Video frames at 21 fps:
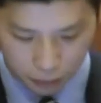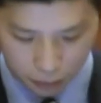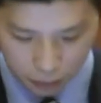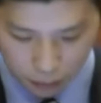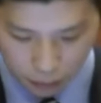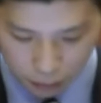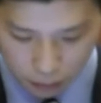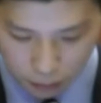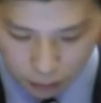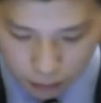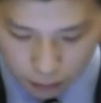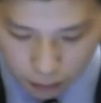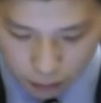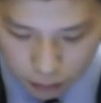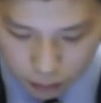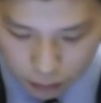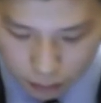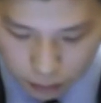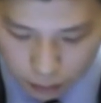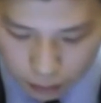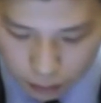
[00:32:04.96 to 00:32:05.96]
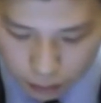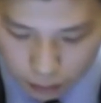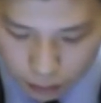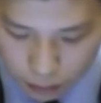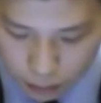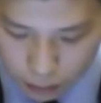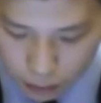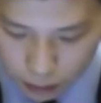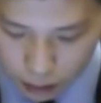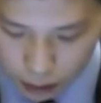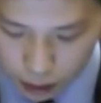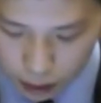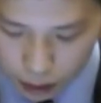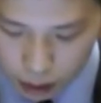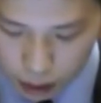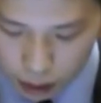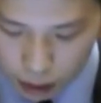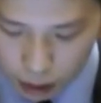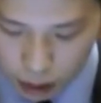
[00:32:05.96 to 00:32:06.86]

(silence)